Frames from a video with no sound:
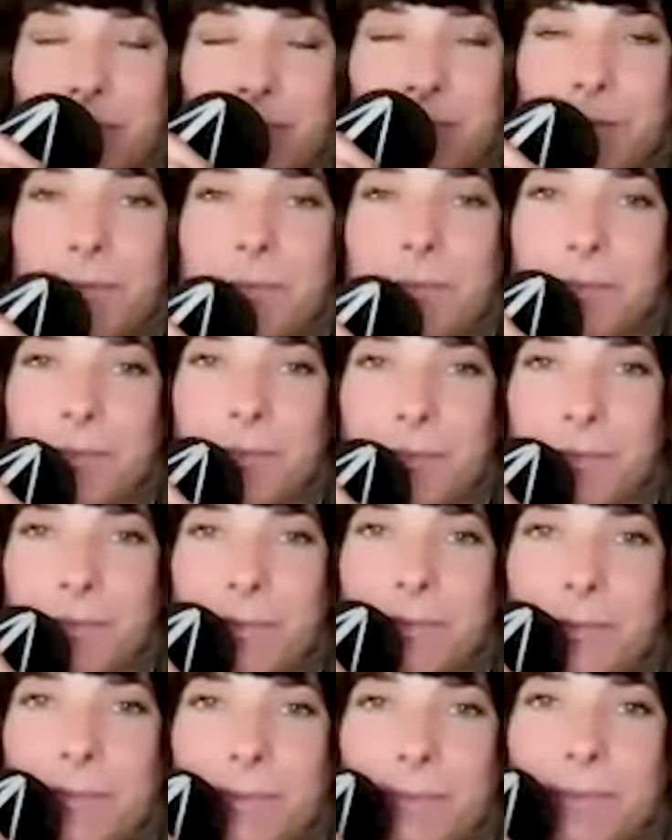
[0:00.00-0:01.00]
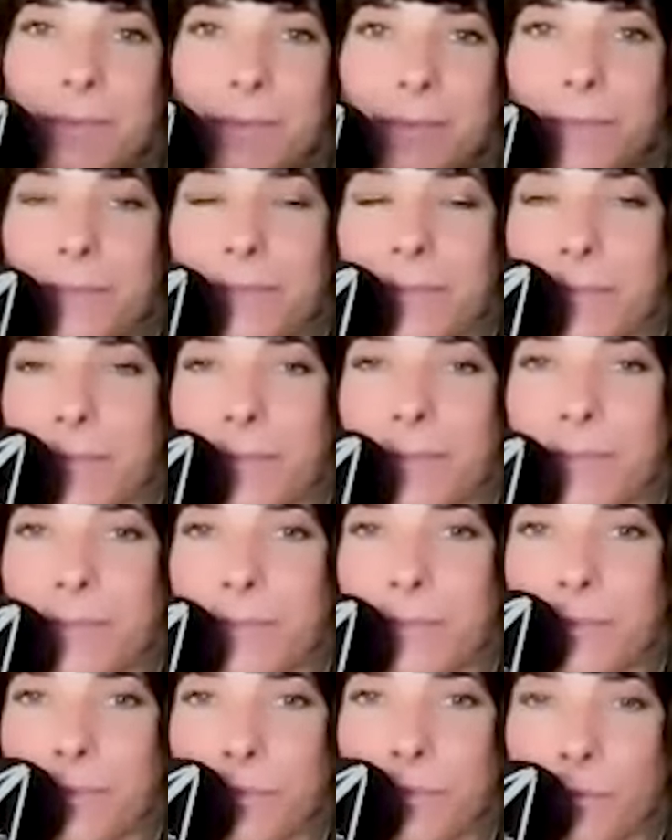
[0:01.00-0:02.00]

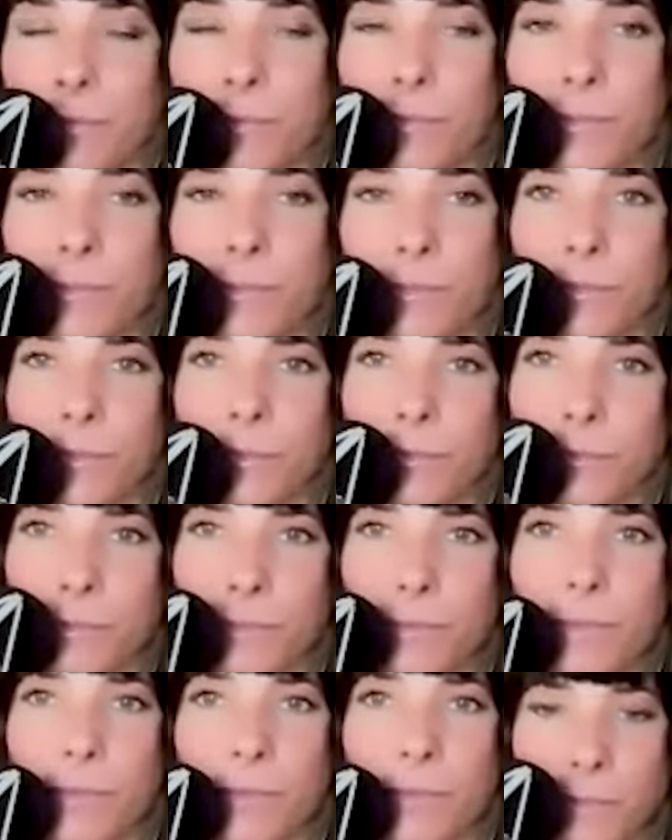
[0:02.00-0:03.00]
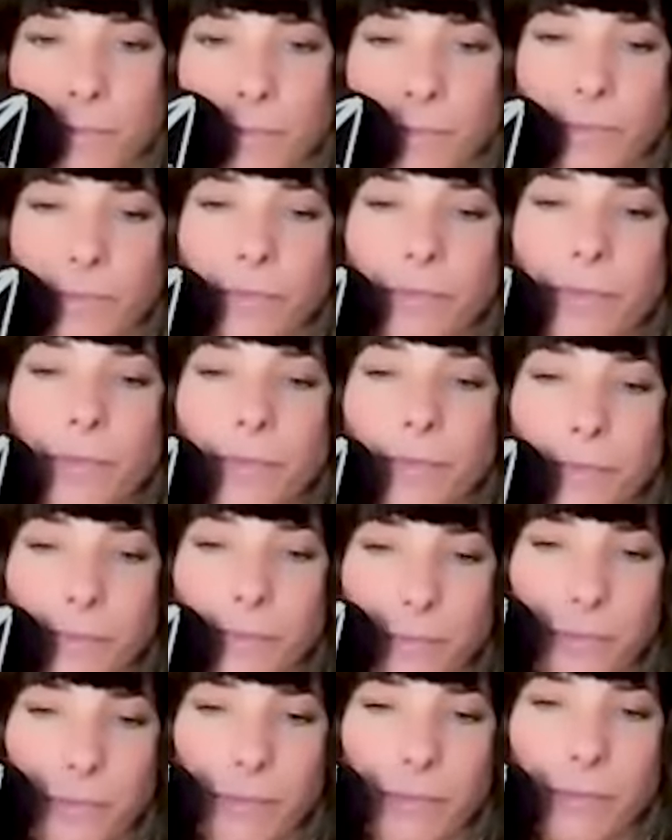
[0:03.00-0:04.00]

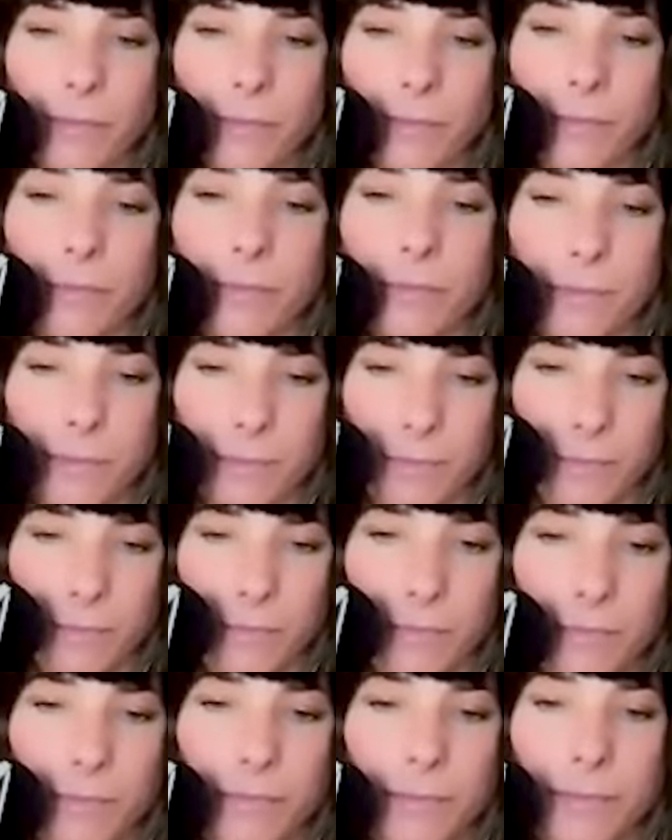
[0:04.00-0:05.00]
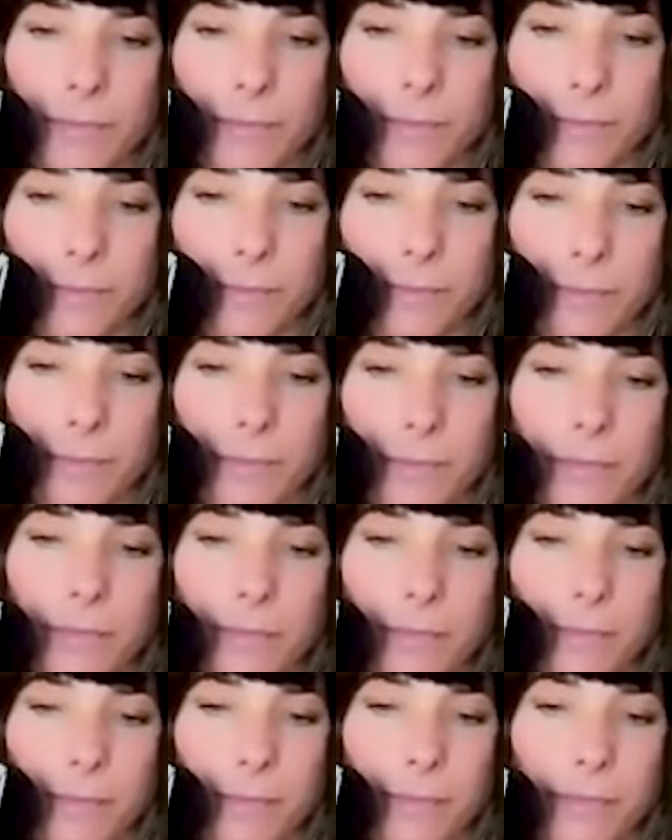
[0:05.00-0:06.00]

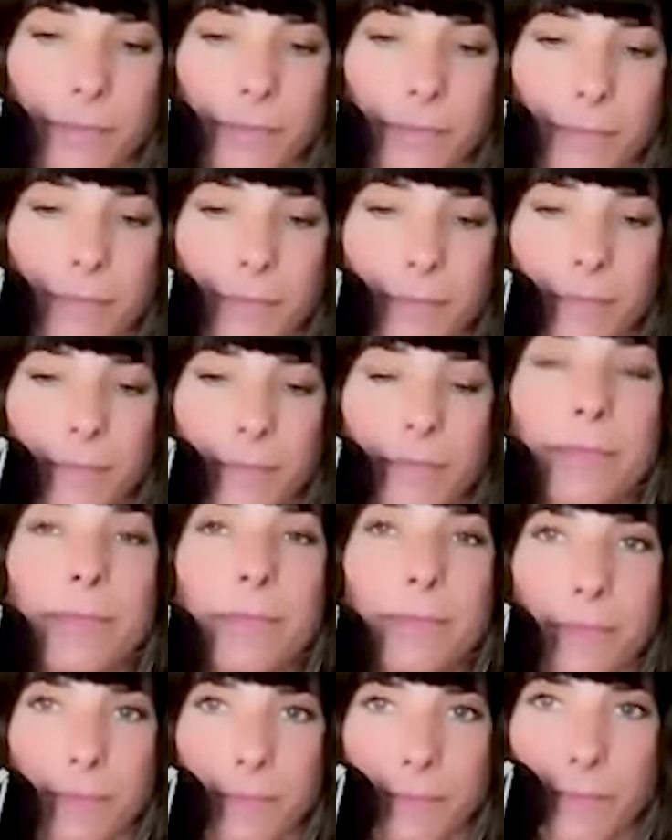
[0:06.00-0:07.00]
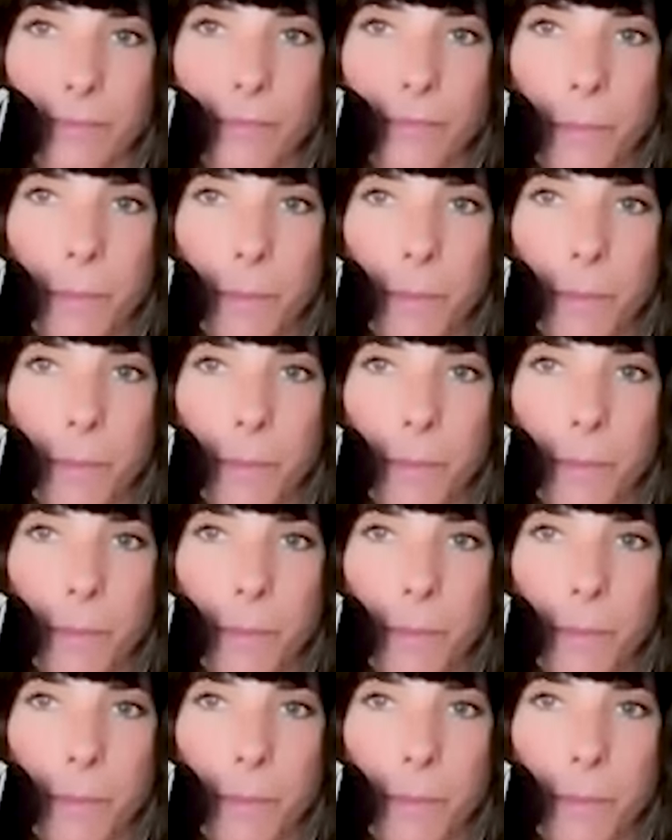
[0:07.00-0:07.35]
(silent)